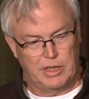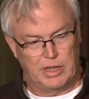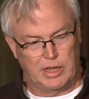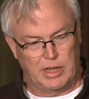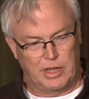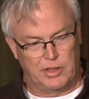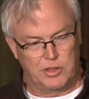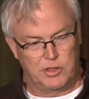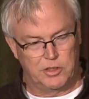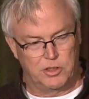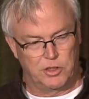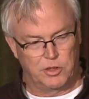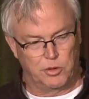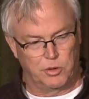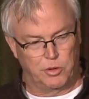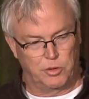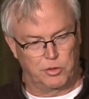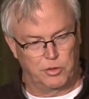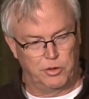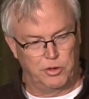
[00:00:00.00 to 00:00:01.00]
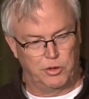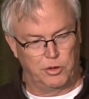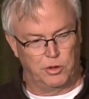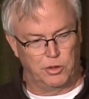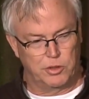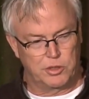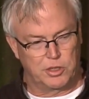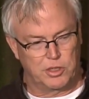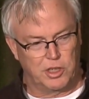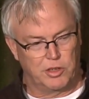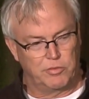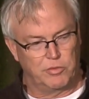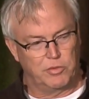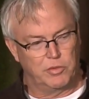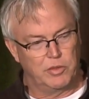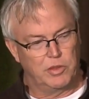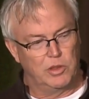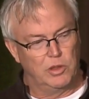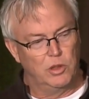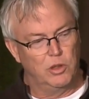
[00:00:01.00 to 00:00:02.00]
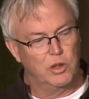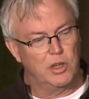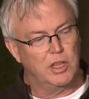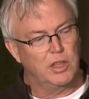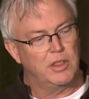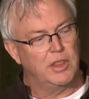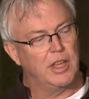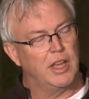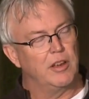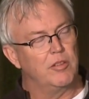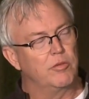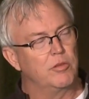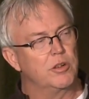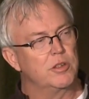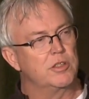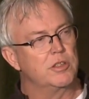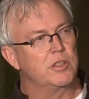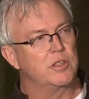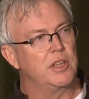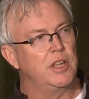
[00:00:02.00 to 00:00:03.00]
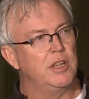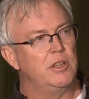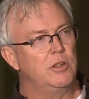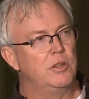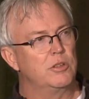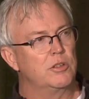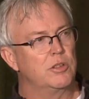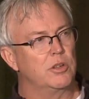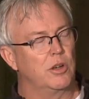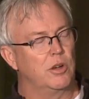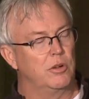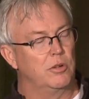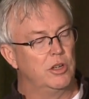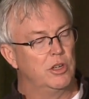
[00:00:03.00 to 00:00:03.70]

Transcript: to 3-year-old stuff, look at that versus 10 years ago.